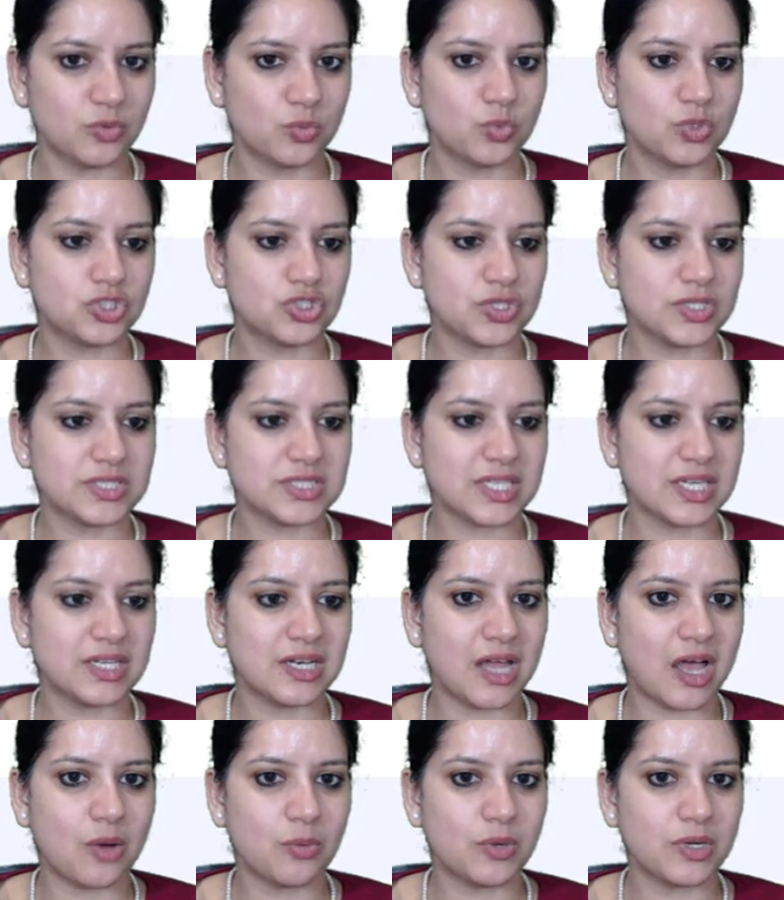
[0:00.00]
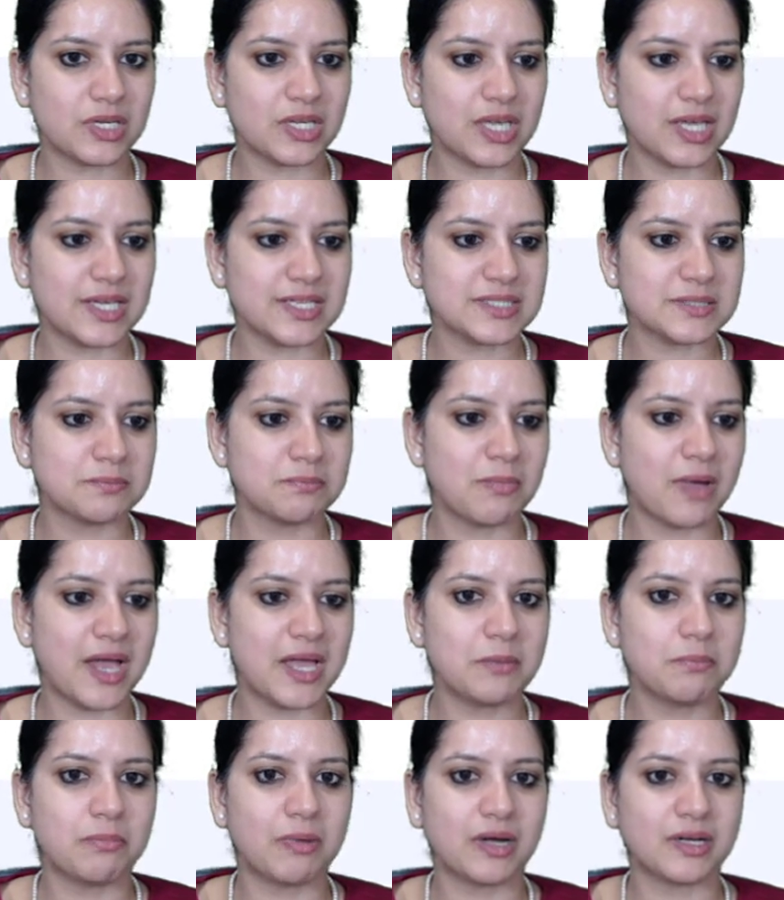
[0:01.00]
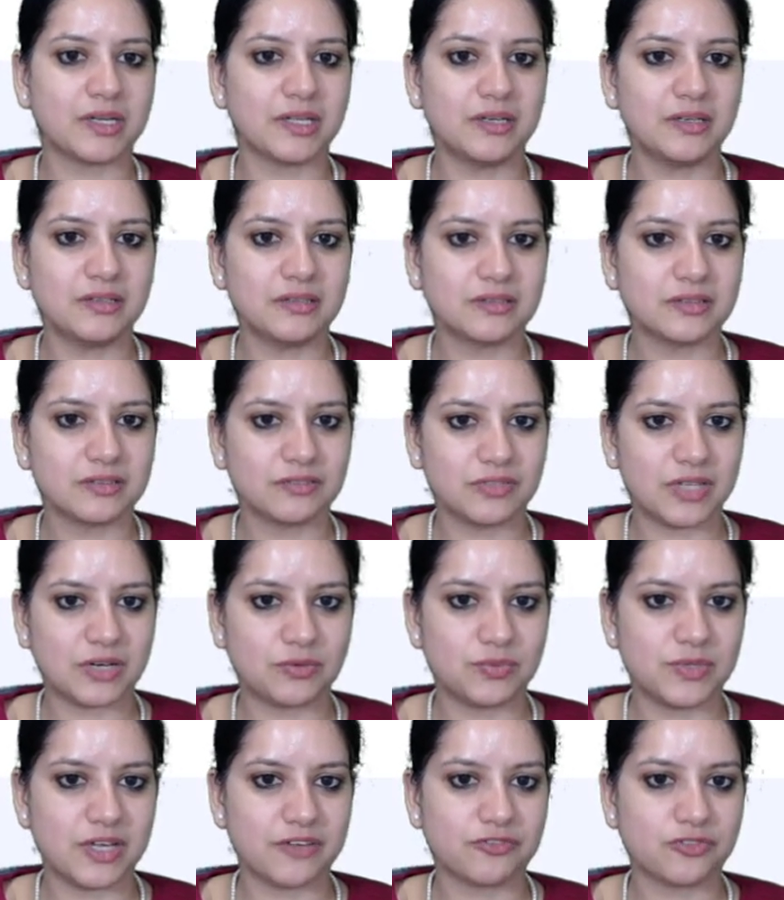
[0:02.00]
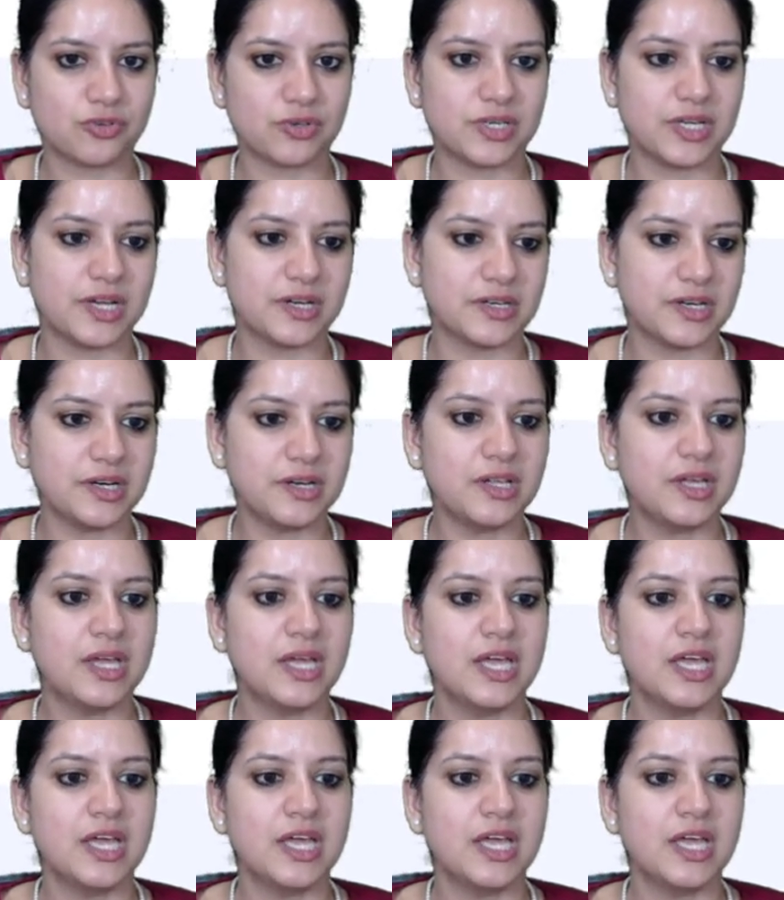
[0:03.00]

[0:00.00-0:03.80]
which is in our case my button that we have created,